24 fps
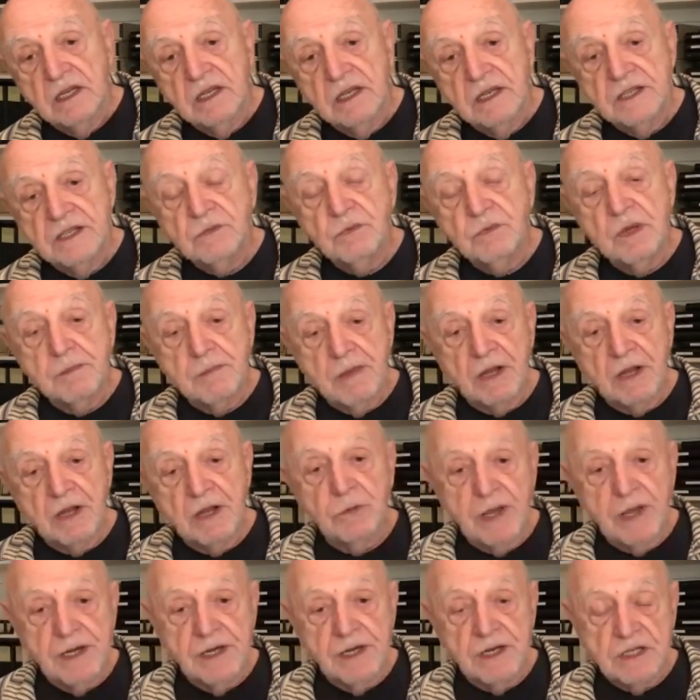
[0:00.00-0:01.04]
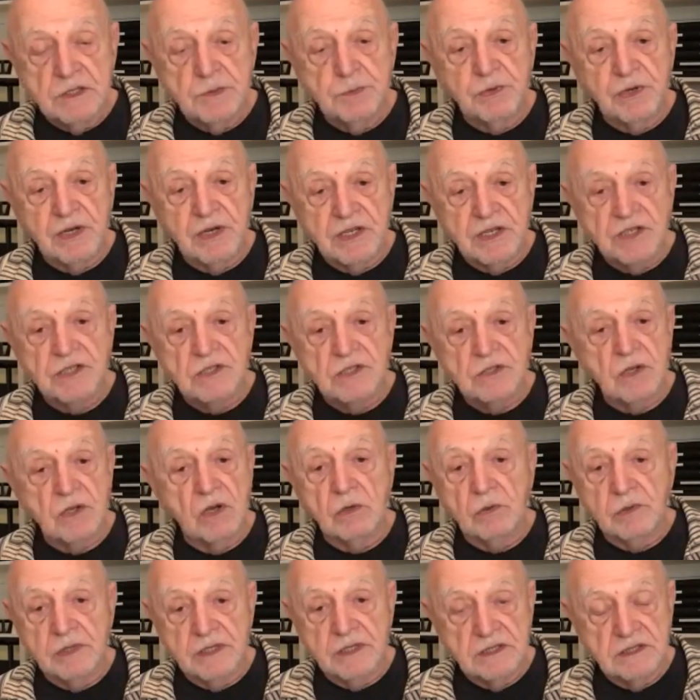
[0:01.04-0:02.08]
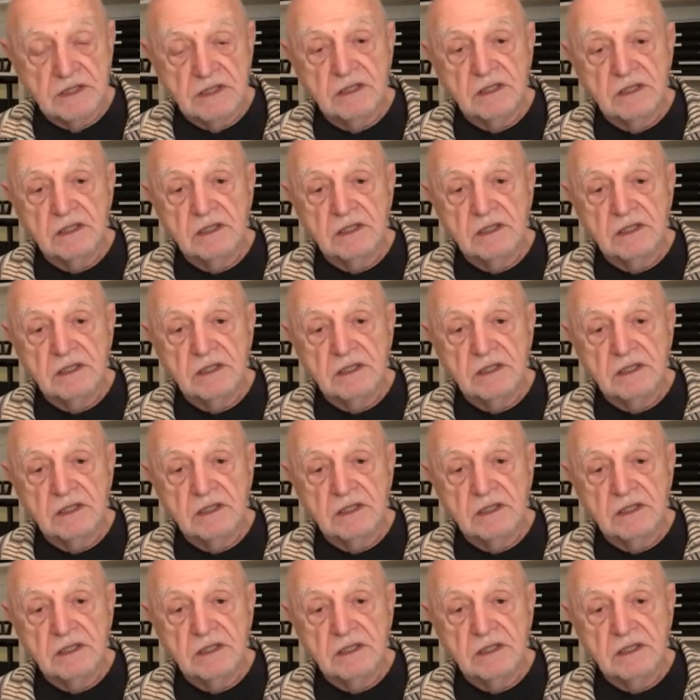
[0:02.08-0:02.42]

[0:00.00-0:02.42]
He's one of my great inspirations always.